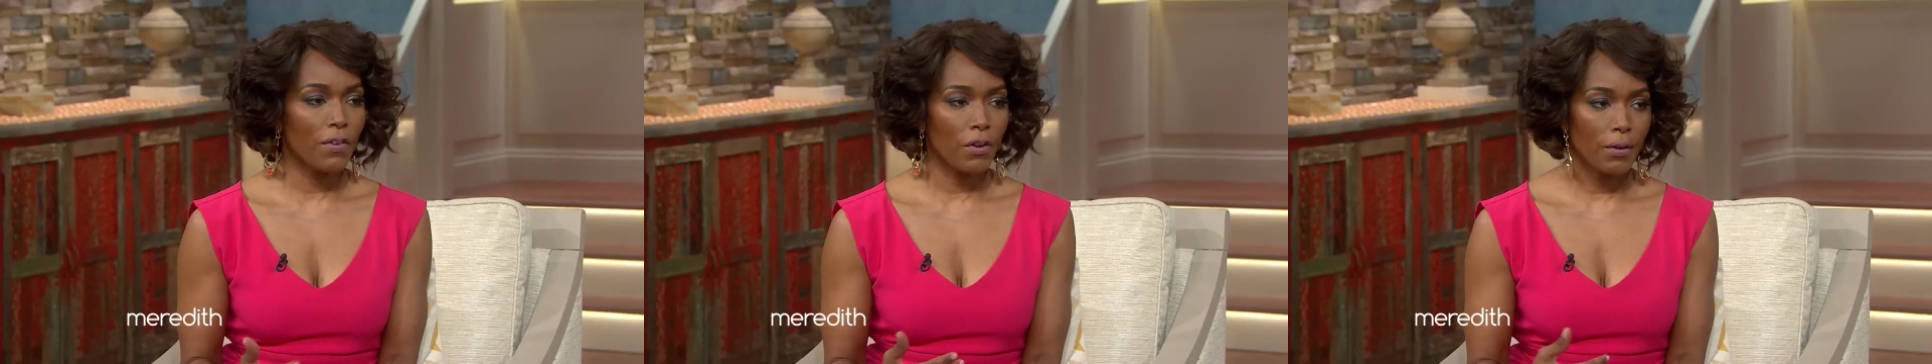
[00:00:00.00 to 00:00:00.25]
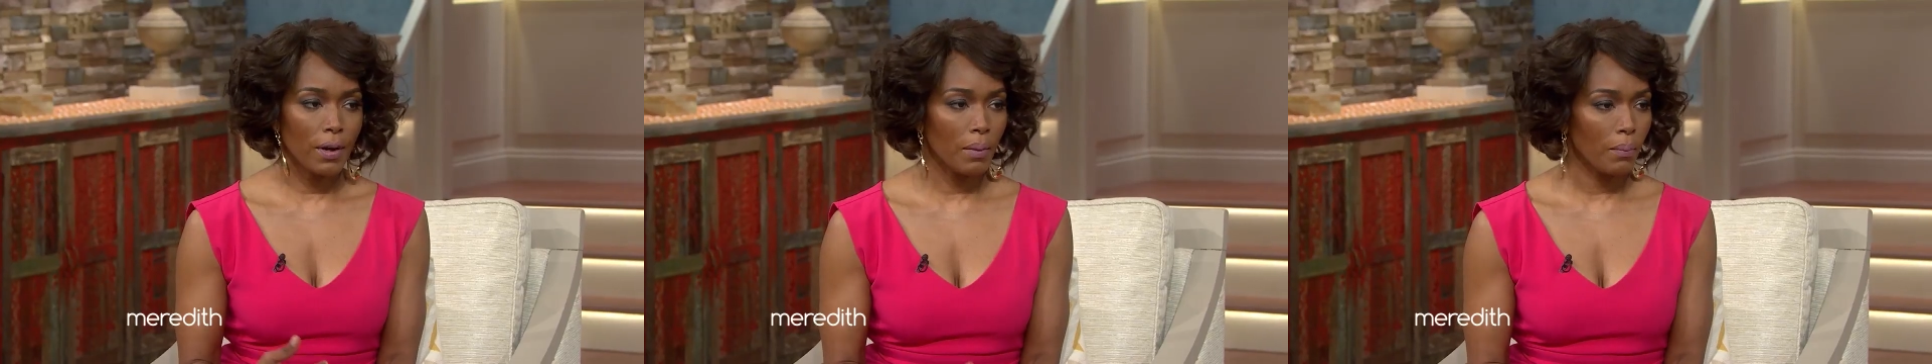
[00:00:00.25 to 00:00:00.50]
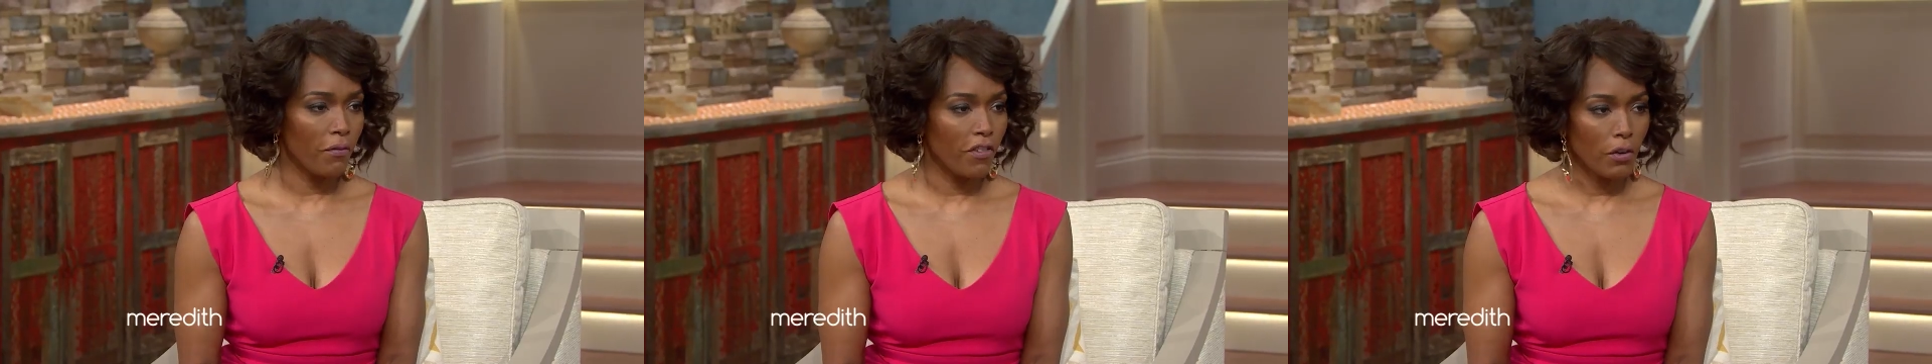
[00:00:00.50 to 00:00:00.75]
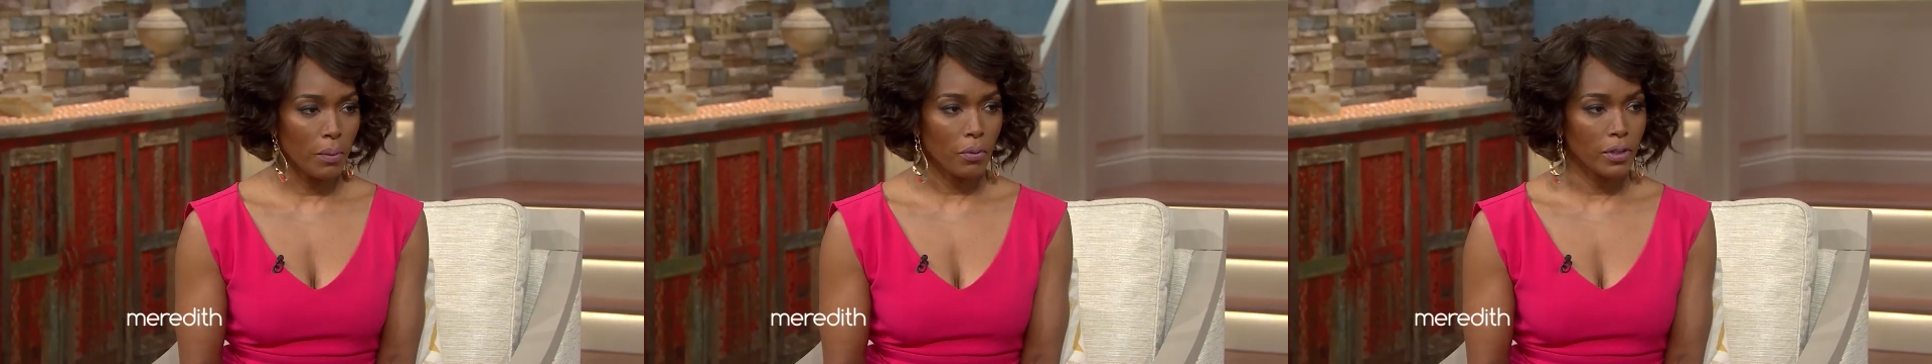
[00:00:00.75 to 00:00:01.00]
very
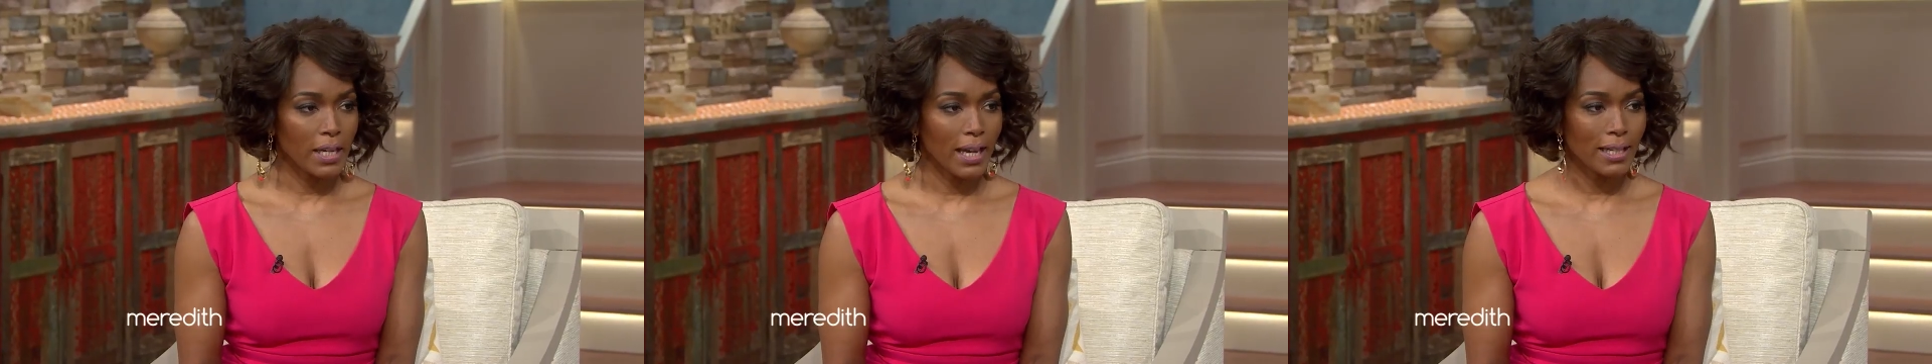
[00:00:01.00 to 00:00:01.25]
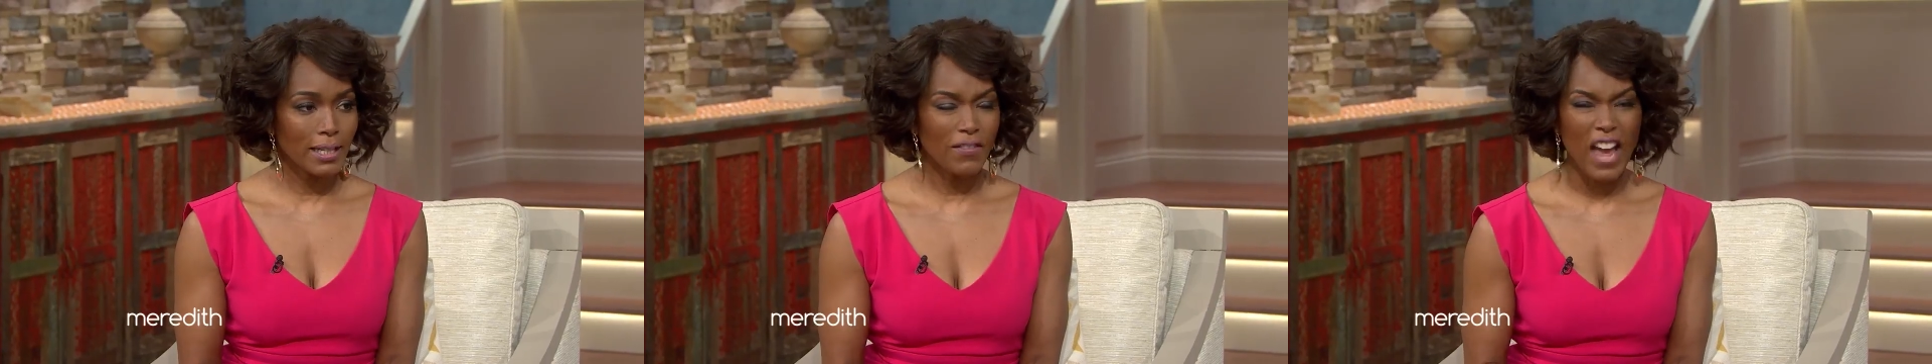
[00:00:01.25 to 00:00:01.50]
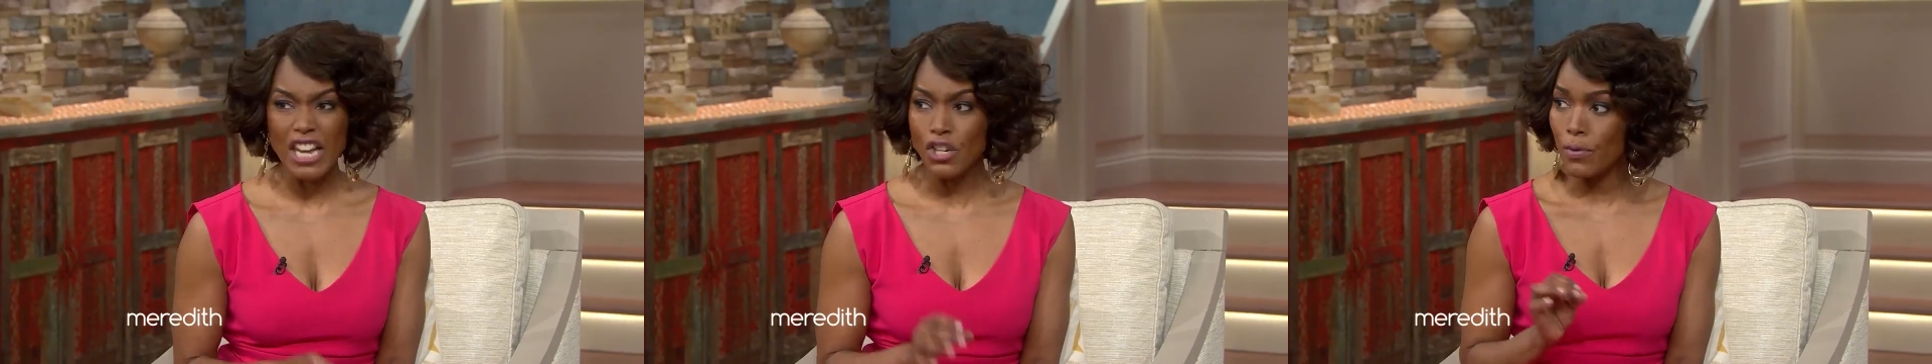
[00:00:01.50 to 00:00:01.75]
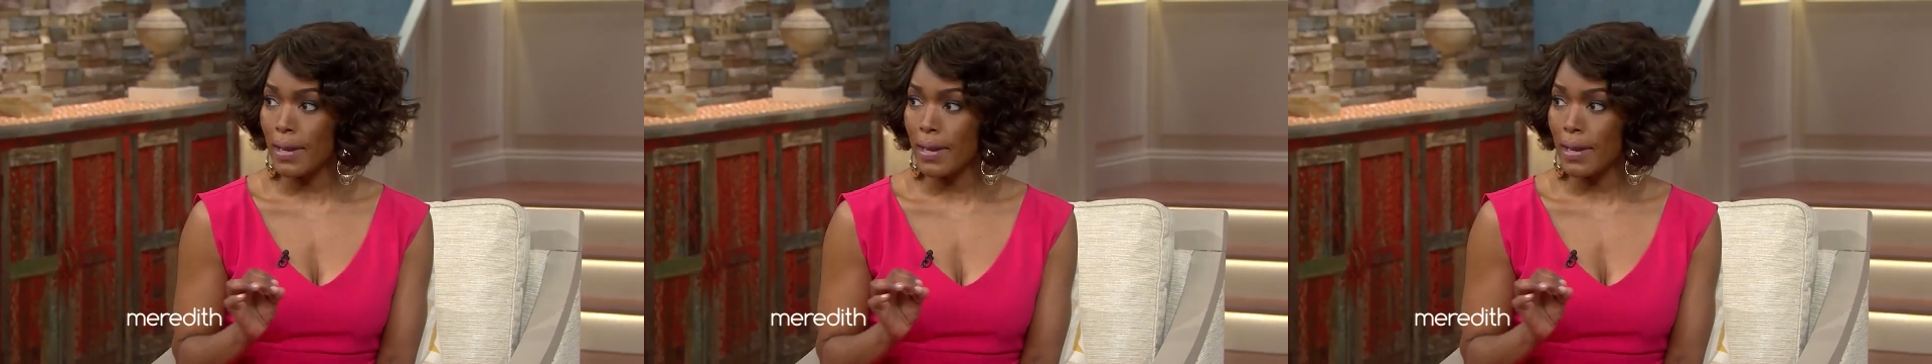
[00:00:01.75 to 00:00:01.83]
very protective. And you